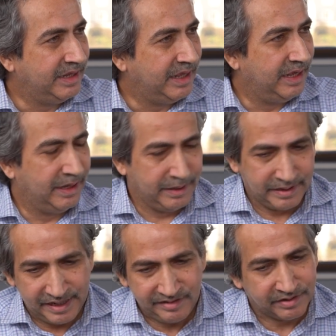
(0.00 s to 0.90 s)
Uh,
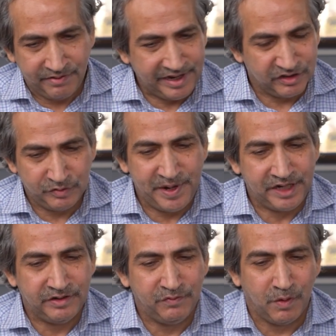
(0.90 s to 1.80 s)
he's a great
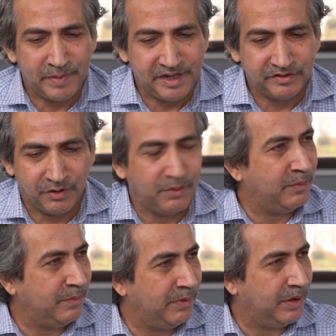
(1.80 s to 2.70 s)
inspiration for me. So
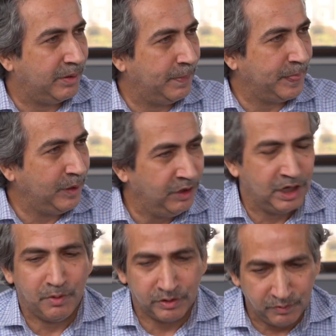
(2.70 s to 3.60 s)
uh, you learn
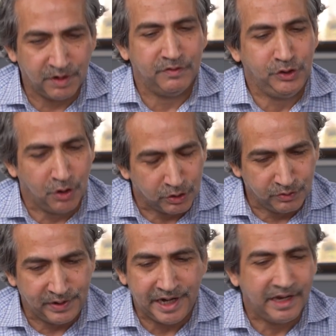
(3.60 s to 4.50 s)
about the work of George
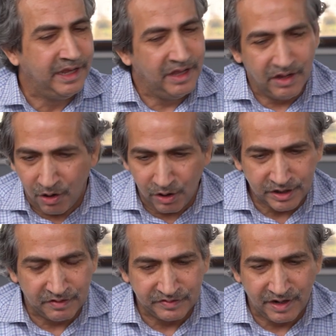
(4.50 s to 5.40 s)
Green, all kind
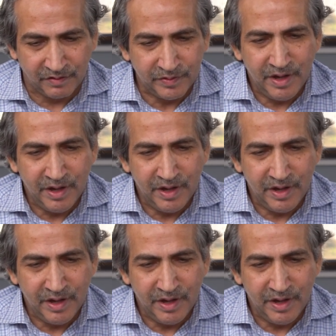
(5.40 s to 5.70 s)
of stuff.